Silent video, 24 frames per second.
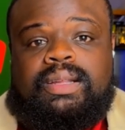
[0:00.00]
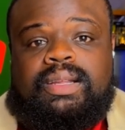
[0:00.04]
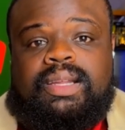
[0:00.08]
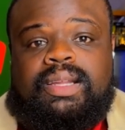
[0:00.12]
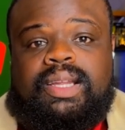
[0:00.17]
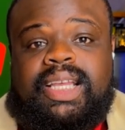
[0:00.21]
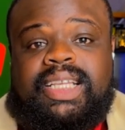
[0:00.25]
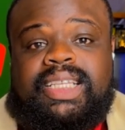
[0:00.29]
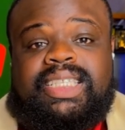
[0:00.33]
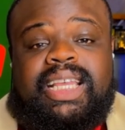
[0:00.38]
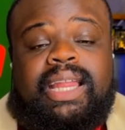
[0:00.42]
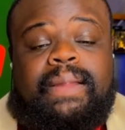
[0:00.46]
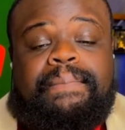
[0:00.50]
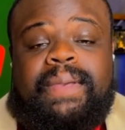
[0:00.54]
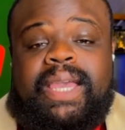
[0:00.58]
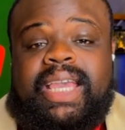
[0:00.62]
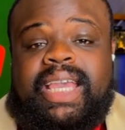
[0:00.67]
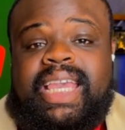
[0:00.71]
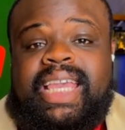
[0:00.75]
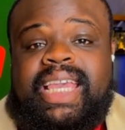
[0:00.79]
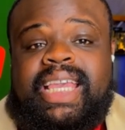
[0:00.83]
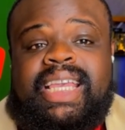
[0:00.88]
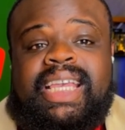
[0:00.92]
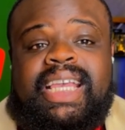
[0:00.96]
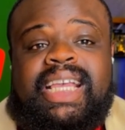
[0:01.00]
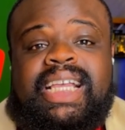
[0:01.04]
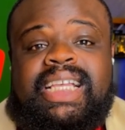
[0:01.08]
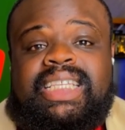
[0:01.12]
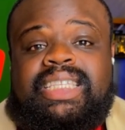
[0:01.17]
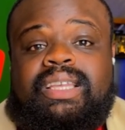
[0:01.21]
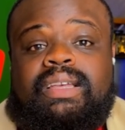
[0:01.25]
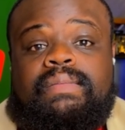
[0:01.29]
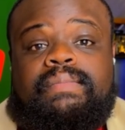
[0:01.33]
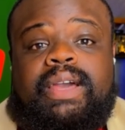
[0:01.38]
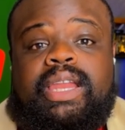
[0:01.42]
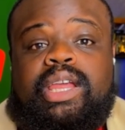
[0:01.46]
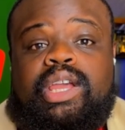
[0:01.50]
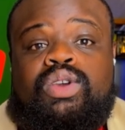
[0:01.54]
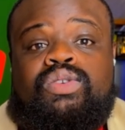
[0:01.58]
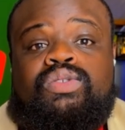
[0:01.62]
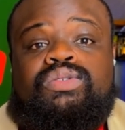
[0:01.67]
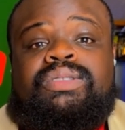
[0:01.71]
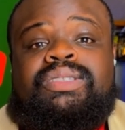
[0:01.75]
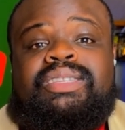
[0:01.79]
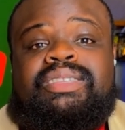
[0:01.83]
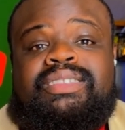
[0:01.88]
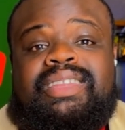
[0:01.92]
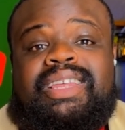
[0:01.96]
instead of picking somebody
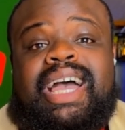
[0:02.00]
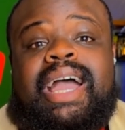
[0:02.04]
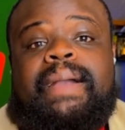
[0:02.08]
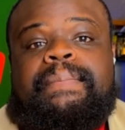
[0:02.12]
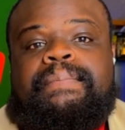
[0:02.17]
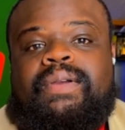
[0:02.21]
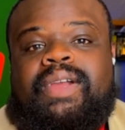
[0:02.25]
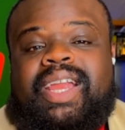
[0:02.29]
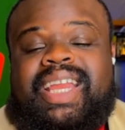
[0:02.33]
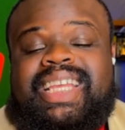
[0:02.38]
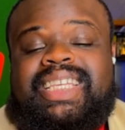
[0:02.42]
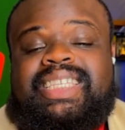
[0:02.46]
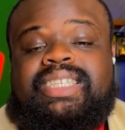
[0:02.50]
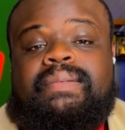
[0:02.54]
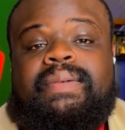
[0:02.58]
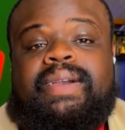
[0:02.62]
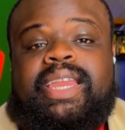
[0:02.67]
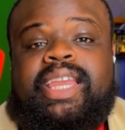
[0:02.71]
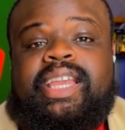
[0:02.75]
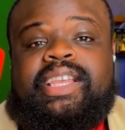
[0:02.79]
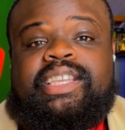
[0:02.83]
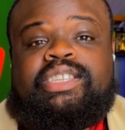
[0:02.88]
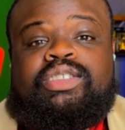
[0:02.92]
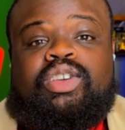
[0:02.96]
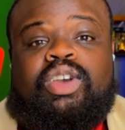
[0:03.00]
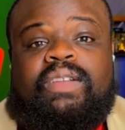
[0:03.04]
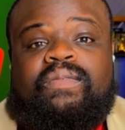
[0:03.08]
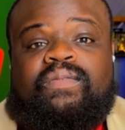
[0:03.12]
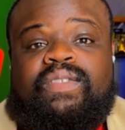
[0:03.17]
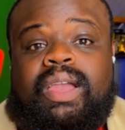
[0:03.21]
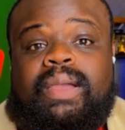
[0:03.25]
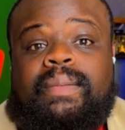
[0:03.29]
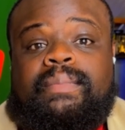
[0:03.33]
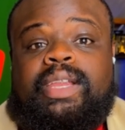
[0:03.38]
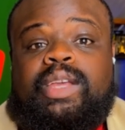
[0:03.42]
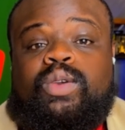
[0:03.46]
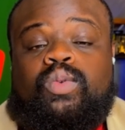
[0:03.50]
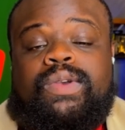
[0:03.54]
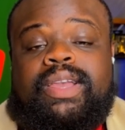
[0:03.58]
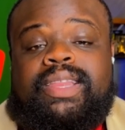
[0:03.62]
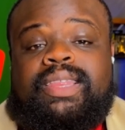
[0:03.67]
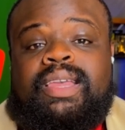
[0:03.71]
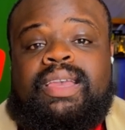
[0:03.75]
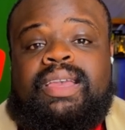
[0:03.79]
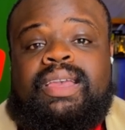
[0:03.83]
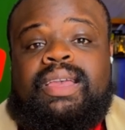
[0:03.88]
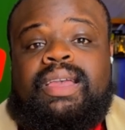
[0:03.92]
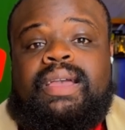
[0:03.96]
who's not pregnant, somebody he could start a family with
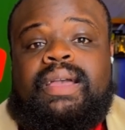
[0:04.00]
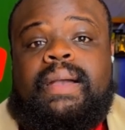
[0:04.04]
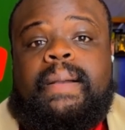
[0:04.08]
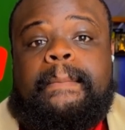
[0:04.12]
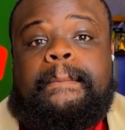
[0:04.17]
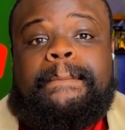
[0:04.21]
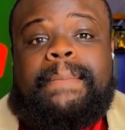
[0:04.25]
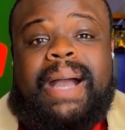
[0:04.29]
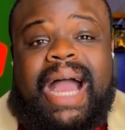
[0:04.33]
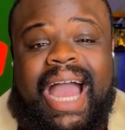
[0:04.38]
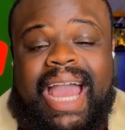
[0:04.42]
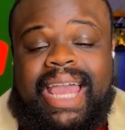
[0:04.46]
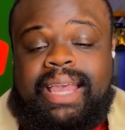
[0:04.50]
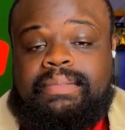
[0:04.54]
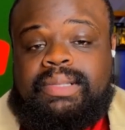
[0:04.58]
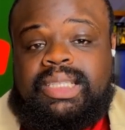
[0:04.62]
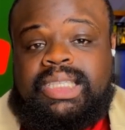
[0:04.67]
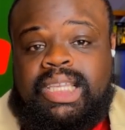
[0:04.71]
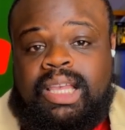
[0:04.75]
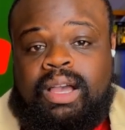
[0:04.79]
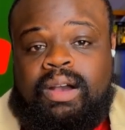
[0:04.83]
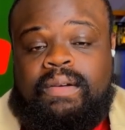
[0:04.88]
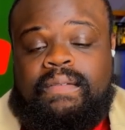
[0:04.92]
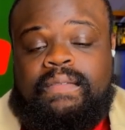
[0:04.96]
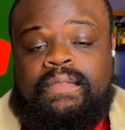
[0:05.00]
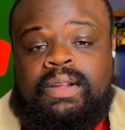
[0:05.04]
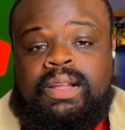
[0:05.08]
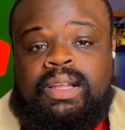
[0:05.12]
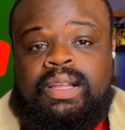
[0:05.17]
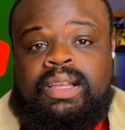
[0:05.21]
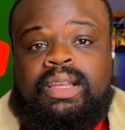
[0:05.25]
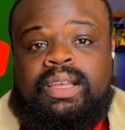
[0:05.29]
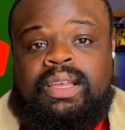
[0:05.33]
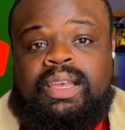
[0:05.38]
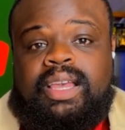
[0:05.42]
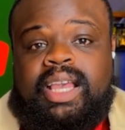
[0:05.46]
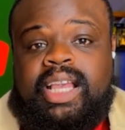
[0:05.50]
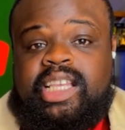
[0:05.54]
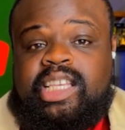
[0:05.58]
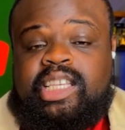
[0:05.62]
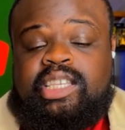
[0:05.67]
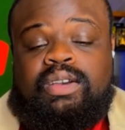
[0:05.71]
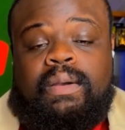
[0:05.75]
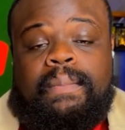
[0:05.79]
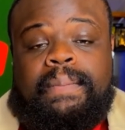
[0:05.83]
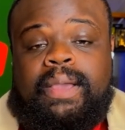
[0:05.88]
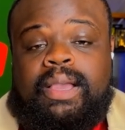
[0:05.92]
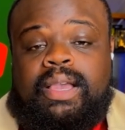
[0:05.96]
by himself and just
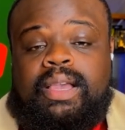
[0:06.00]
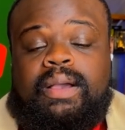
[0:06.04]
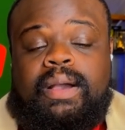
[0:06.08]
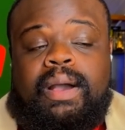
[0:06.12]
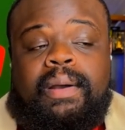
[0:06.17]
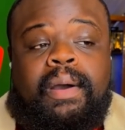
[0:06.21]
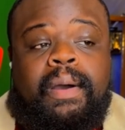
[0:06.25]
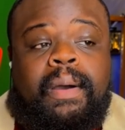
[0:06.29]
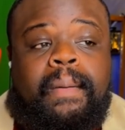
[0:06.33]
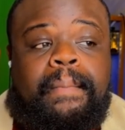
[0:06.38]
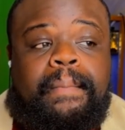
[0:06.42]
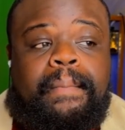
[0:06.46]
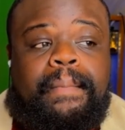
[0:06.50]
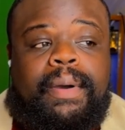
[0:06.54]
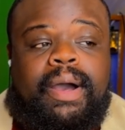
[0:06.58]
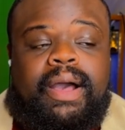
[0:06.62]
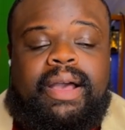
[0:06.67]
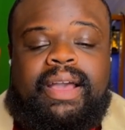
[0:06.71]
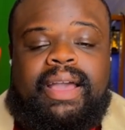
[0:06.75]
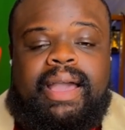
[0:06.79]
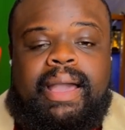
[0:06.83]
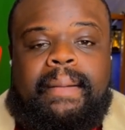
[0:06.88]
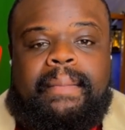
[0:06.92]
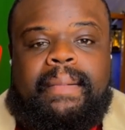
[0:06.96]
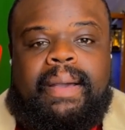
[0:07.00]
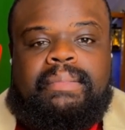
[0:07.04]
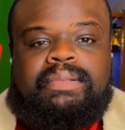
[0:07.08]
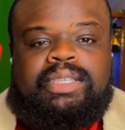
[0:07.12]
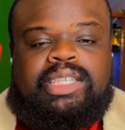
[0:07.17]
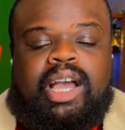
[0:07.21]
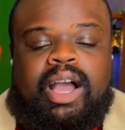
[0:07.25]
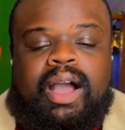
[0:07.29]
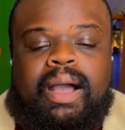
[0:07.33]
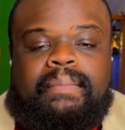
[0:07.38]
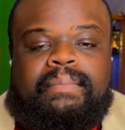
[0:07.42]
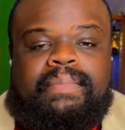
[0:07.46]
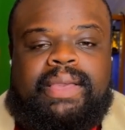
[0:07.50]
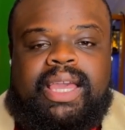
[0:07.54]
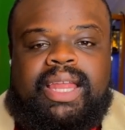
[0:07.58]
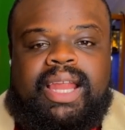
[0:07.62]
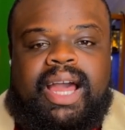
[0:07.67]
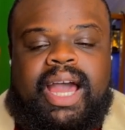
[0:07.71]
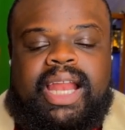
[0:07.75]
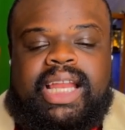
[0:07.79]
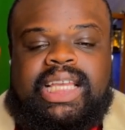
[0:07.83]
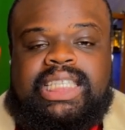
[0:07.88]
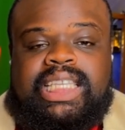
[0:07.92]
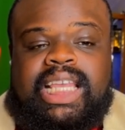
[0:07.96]
go pick I, am t- I'm being
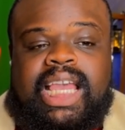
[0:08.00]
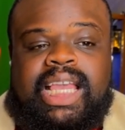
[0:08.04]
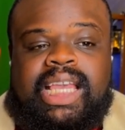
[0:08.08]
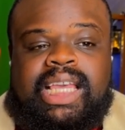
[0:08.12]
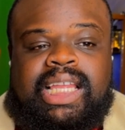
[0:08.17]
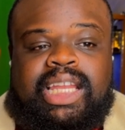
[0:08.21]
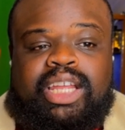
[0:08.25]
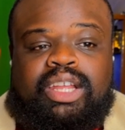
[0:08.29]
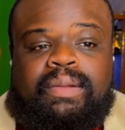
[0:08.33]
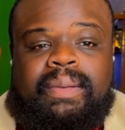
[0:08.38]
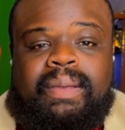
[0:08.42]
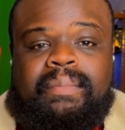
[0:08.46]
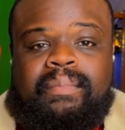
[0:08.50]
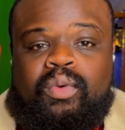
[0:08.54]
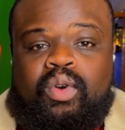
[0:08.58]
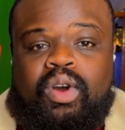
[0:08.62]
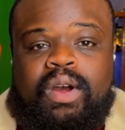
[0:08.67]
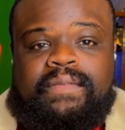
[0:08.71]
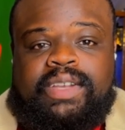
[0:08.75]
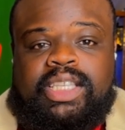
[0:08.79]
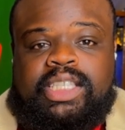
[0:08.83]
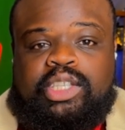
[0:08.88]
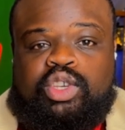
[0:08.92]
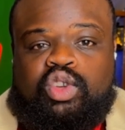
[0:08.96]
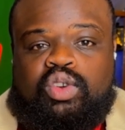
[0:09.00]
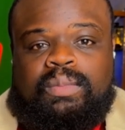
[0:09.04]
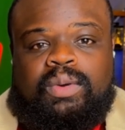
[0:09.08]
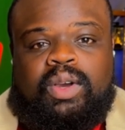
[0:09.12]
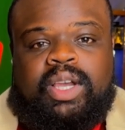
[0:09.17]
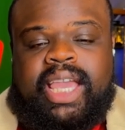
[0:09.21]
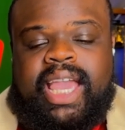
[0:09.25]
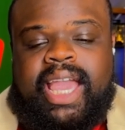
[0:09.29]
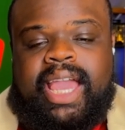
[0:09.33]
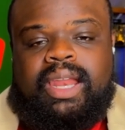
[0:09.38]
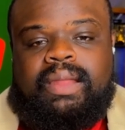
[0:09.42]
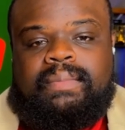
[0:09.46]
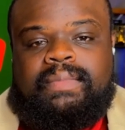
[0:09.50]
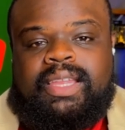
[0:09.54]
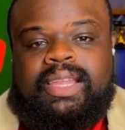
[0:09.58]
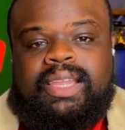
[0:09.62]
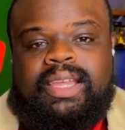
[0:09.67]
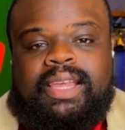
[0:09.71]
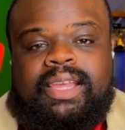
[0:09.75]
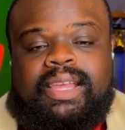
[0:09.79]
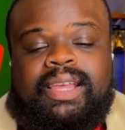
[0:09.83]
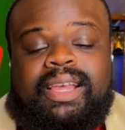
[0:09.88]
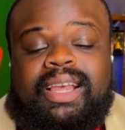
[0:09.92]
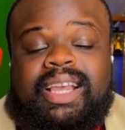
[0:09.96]
honest, a, a little bit more of a suitable candidate.
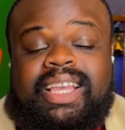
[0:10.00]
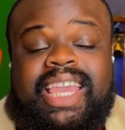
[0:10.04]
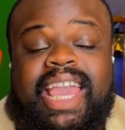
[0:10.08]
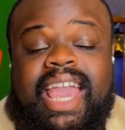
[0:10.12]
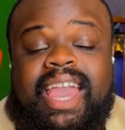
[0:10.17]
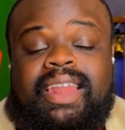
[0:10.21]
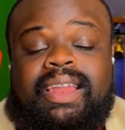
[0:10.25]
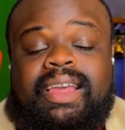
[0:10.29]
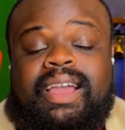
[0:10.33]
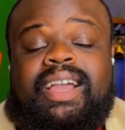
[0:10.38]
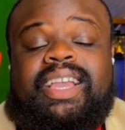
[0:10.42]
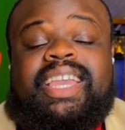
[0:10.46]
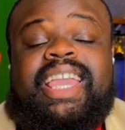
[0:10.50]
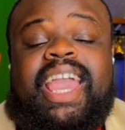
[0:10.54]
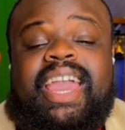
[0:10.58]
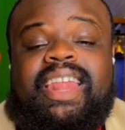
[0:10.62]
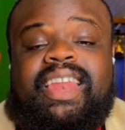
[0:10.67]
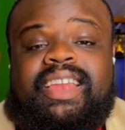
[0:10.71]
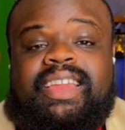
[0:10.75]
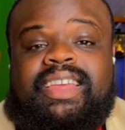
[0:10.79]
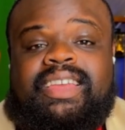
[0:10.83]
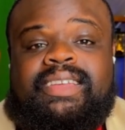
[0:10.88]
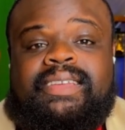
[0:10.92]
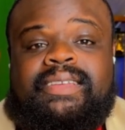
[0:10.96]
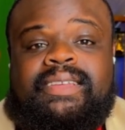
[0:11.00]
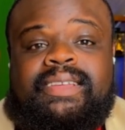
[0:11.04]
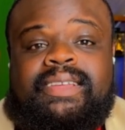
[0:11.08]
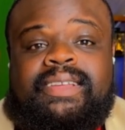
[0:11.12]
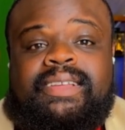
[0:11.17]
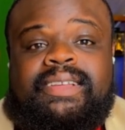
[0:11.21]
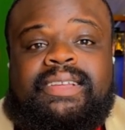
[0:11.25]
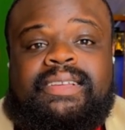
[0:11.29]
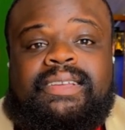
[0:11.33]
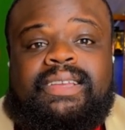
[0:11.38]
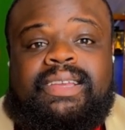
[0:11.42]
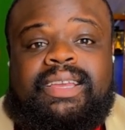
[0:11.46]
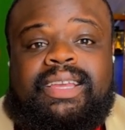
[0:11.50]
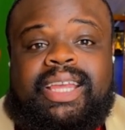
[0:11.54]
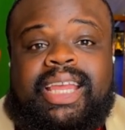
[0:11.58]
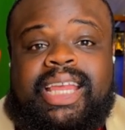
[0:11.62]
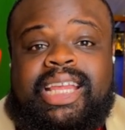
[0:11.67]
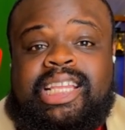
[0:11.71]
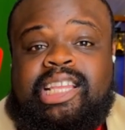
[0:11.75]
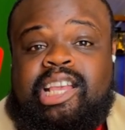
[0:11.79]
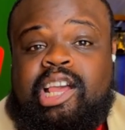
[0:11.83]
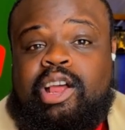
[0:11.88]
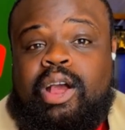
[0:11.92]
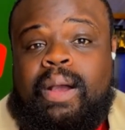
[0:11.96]
Can candidate.
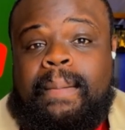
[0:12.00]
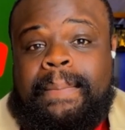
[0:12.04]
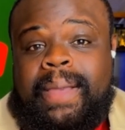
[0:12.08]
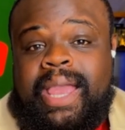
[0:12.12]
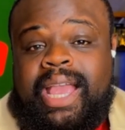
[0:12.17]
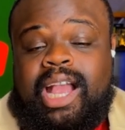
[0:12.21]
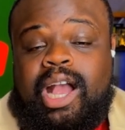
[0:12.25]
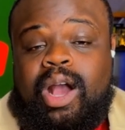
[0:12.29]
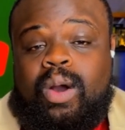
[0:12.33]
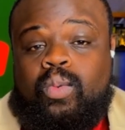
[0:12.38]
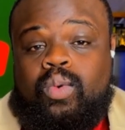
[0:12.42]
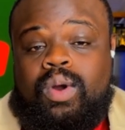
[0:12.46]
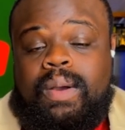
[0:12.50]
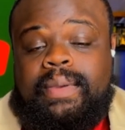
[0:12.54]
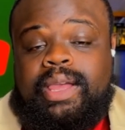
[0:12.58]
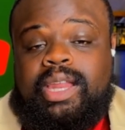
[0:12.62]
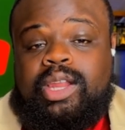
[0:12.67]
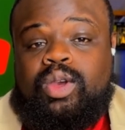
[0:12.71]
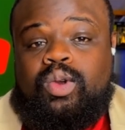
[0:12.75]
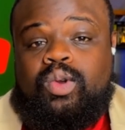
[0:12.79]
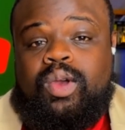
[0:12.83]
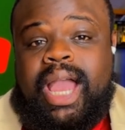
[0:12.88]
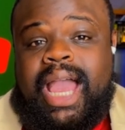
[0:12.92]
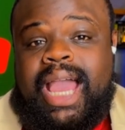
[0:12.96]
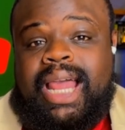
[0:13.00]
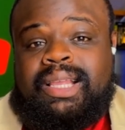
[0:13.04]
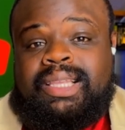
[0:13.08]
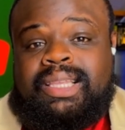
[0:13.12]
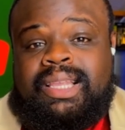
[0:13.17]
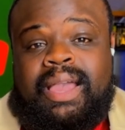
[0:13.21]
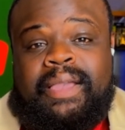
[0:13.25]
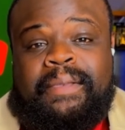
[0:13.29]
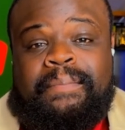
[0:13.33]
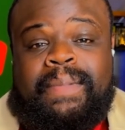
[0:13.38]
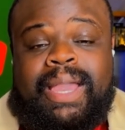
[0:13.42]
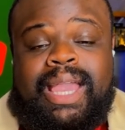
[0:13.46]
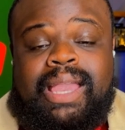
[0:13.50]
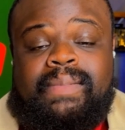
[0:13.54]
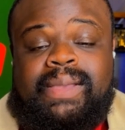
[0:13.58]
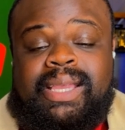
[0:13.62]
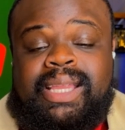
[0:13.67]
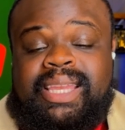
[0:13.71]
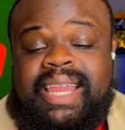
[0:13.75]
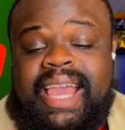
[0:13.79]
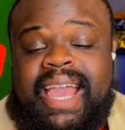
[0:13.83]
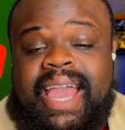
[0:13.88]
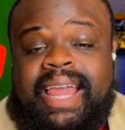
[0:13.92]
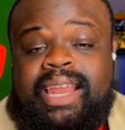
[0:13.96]
He's gonna go pick a woman who had a baby
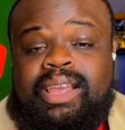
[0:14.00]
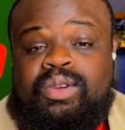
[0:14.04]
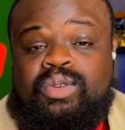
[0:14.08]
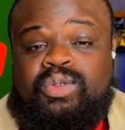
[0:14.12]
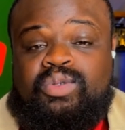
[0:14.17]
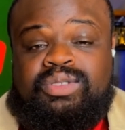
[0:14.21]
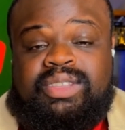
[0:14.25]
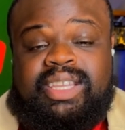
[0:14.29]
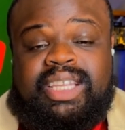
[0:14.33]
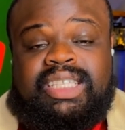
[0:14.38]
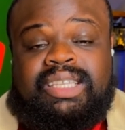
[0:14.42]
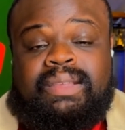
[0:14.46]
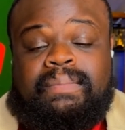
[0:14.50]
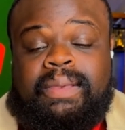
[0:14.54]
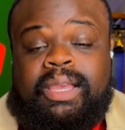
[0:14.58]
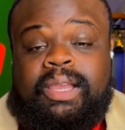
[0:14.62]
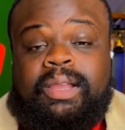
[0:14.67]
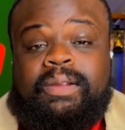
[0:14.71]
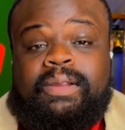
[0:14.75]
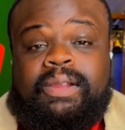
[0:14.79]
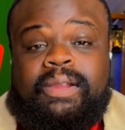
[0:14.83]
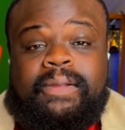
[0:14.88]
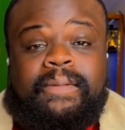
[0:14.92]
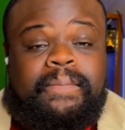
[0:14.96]
daddy who disappeared,